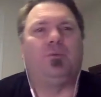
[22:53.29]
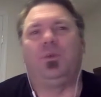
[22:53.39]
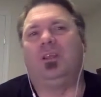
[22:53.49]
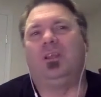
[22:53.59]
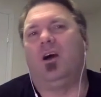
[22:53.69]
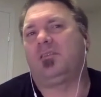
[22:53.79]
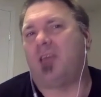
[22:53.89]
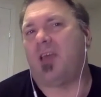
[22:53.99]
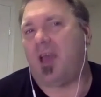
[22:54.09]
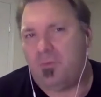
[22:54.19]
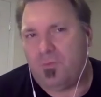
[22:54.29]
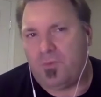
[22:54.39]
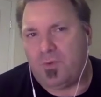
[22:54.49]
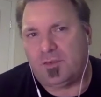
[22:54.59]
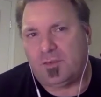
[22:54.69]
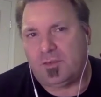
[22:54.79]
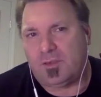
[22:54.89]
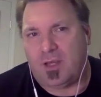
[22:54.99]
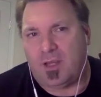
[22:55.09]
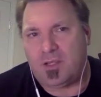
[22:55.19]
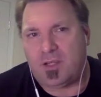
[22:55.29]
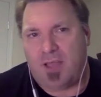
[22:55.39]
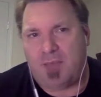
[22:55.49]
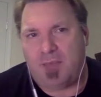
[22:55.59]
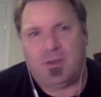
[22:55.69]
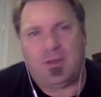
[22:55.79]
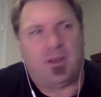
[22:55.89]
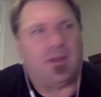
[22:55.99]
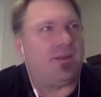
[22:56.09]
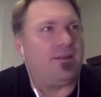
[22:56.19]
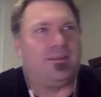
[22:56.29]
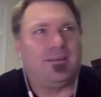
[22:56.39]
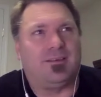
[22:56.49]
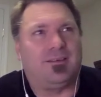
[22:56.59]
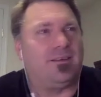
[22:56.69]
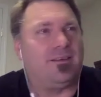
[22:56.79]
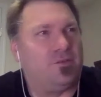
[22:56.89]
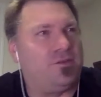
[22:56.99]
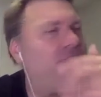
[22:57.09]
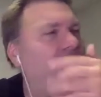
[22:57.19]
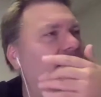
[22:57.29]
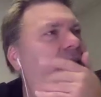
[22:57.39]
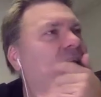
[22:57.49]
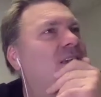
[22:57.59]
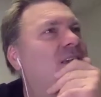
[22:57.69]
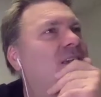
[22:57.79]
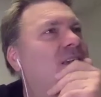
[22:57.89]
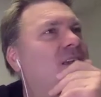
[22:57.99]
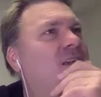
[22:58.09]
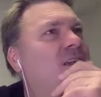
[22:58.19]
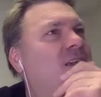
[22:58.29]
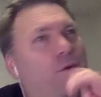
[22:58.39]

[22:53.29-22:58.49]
But we lost that once NHL happened and closing, and like we